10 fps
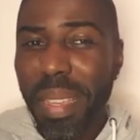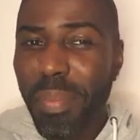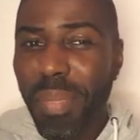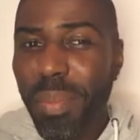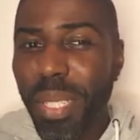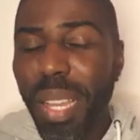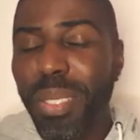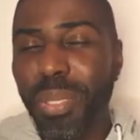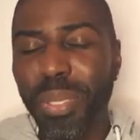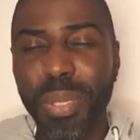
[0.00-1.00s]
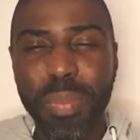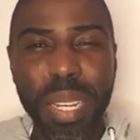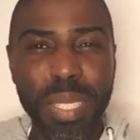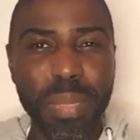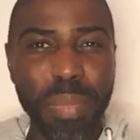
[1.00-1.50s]
maybe not too
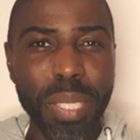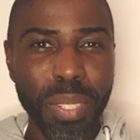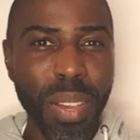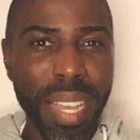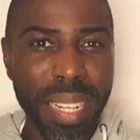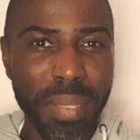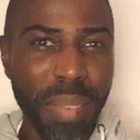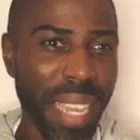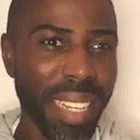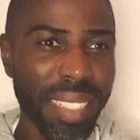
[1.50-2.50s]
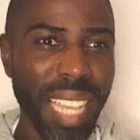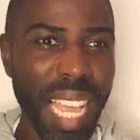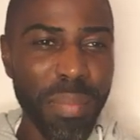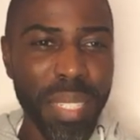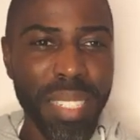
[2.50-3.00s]
much Madonna by the
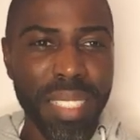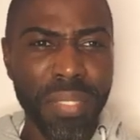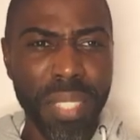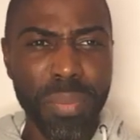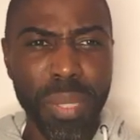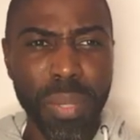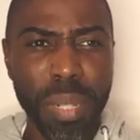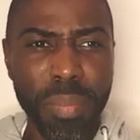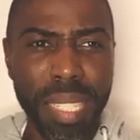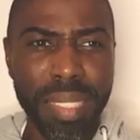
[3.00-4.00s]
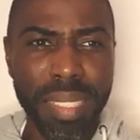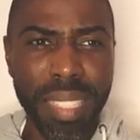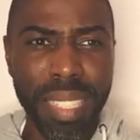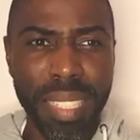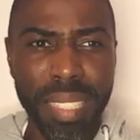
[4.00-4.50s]
time, because I think we were
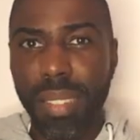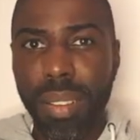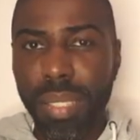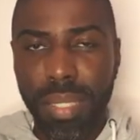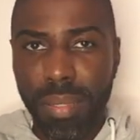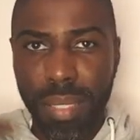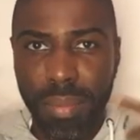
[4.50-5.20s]
missing all the